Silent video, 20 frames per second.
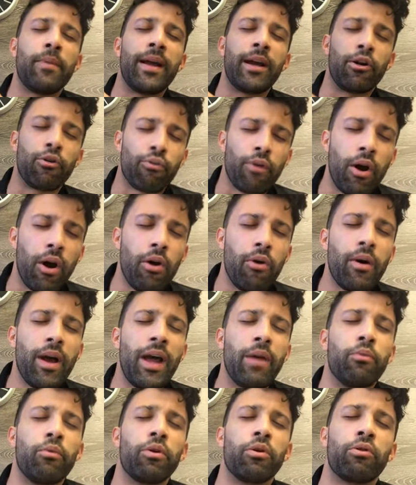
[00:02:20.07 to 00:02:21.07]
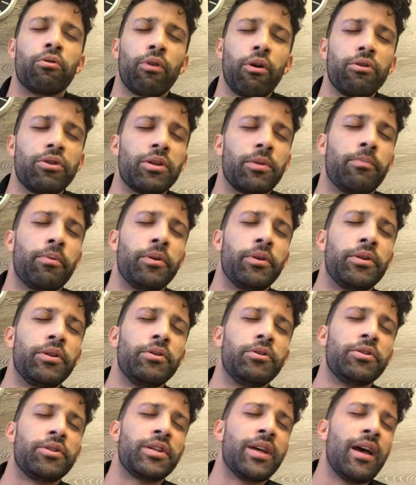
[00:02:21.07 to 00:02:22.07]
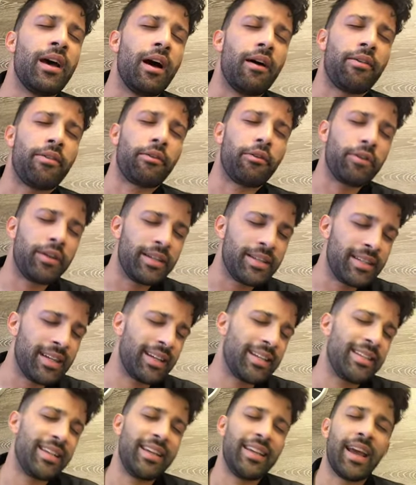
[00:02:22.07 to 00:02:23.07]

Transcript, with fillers: may grow, and will grow to produce a 30, 60,